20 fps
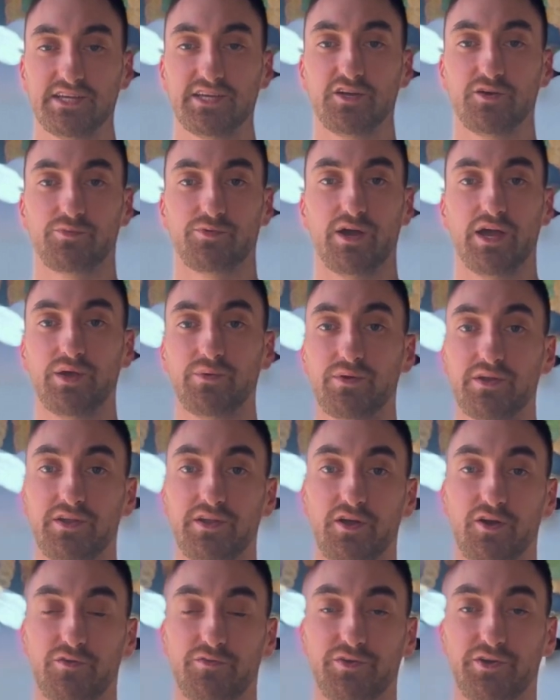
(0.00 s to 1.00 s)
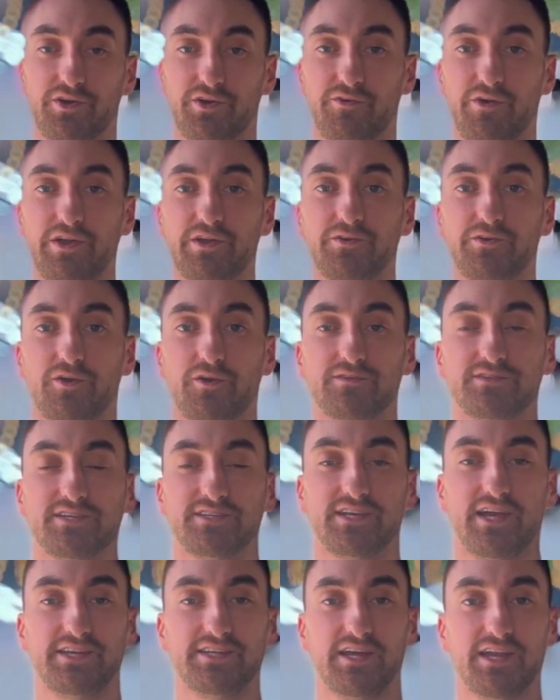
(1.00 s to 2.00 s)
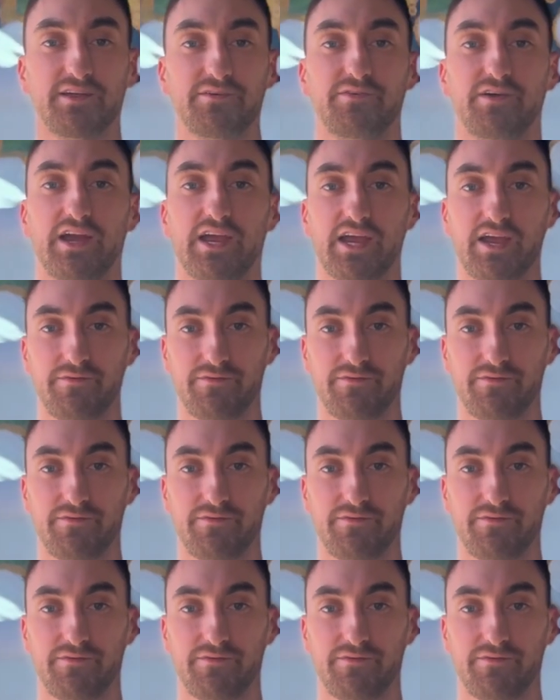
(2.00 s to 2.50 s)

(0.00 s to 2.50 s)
thing you'll probably want to know for your cranial nerves is identifying